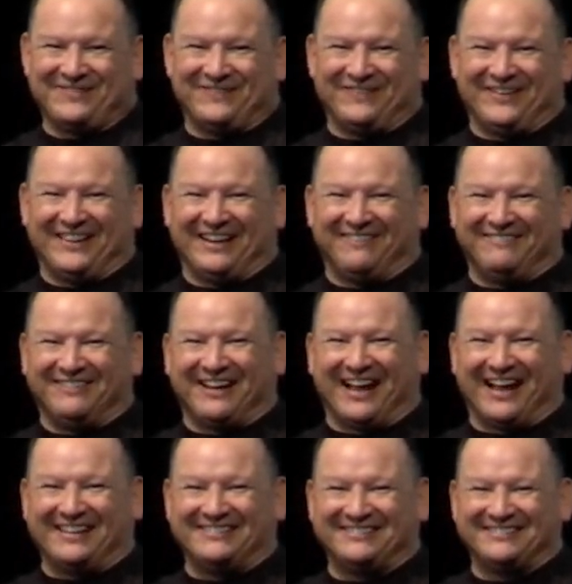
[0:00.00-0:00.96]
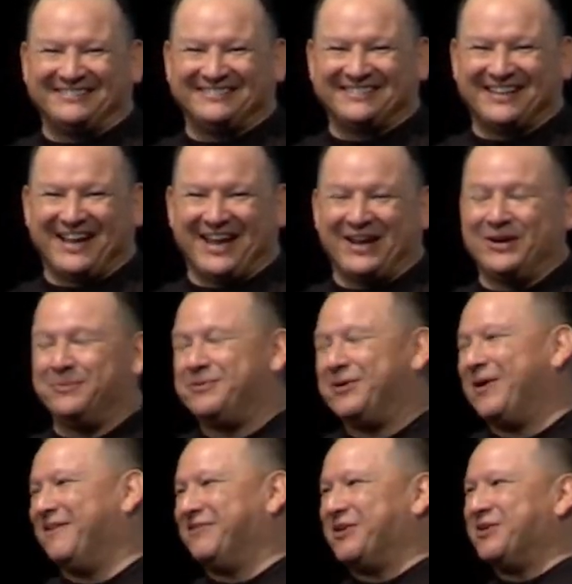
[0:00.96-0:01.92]
We love you guys and hope you
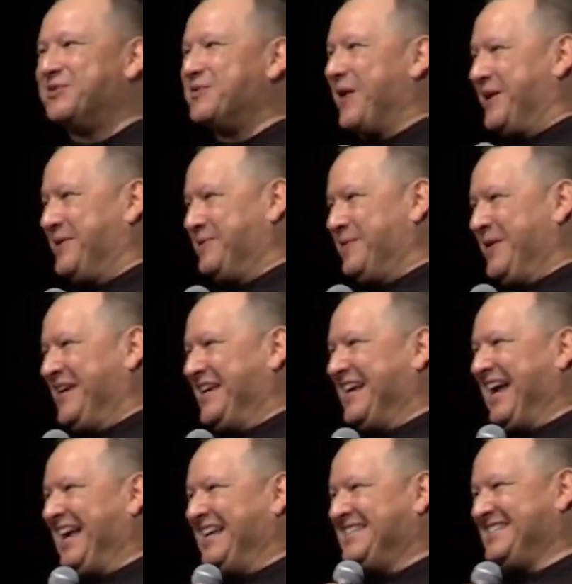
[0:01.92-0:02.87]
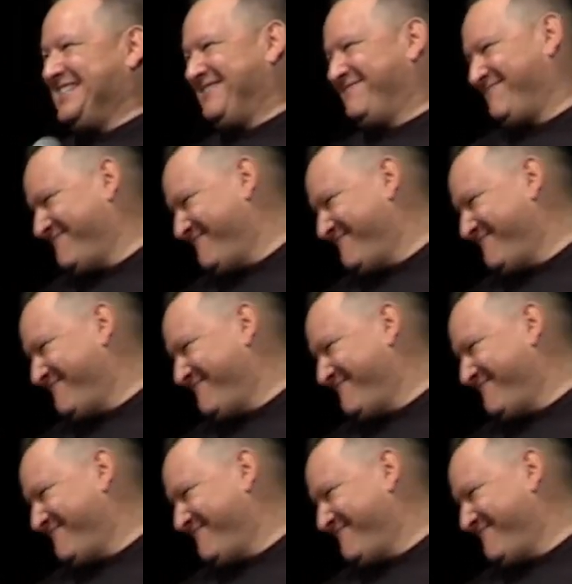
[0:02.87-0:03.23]
have a great week, guys.